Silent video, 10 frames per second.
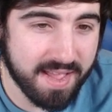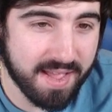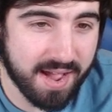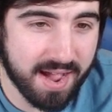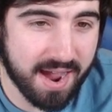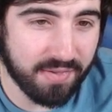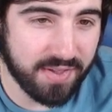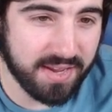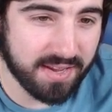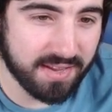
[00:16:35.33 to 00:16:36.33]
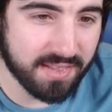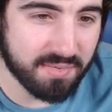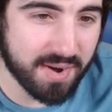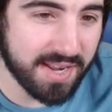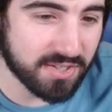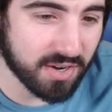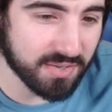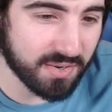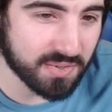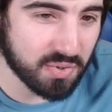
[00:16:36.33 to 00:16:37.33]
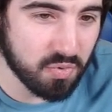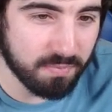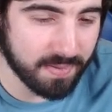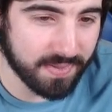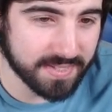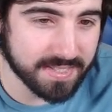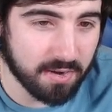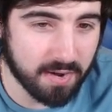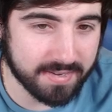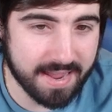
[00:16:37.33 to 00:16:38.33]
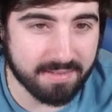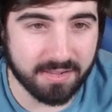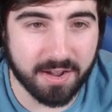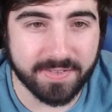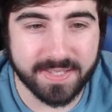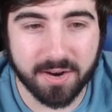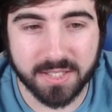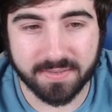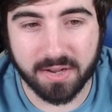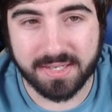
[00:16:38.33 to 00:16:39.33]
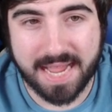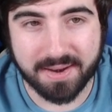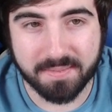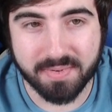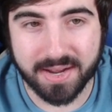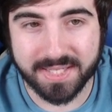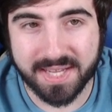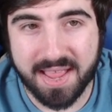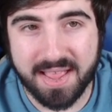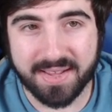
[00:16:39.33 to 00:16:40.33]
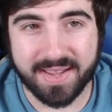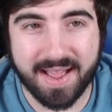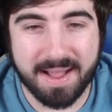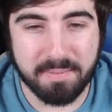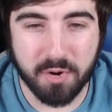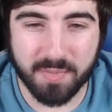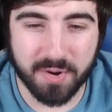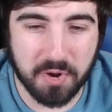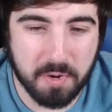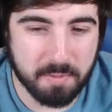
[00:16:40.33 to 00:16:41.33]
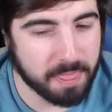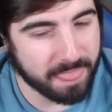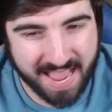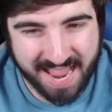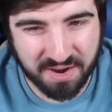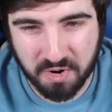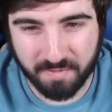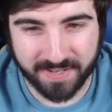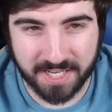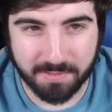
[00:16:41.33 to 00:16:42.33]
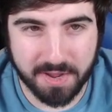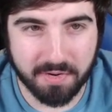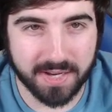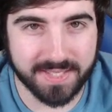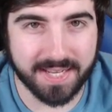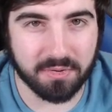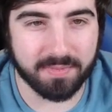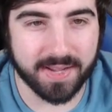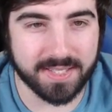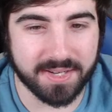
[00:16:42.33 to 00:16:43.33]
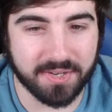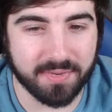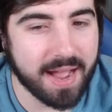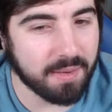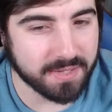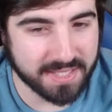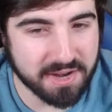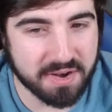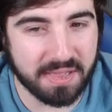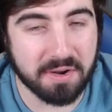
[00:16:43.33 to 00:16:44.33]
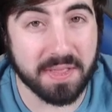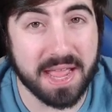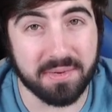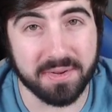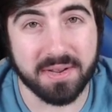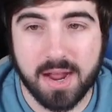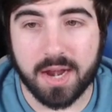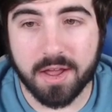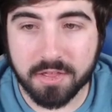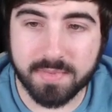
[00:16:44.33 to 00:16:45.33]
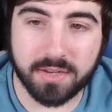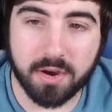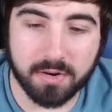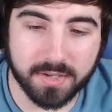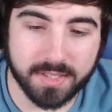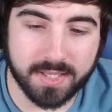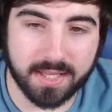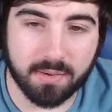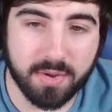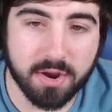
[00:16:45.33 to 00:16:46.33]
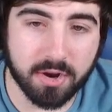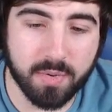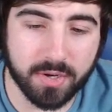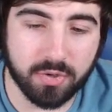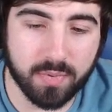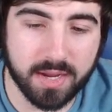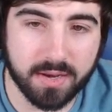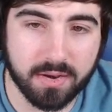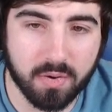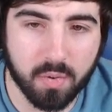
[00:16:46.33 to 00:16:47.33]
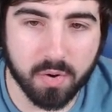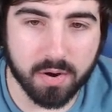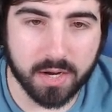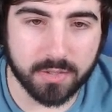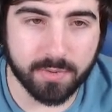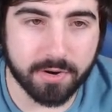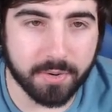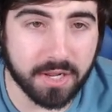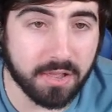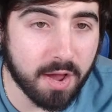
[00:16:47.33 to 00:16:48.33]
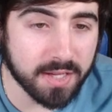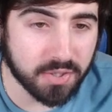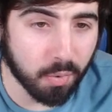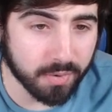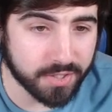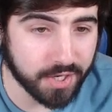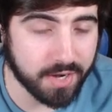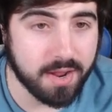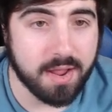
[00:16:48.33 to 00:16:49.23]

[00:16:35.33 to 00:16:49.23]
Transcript: I think the Radiant Charizard is cool, but this has gone down. A lot of these cards have gone down in price. Pokemon Go, I don't know if that's going to be a great set to invest into. I would steer clear of that one. Another McDonald's thing that we are going to ignore, because we are going to Lost Origin,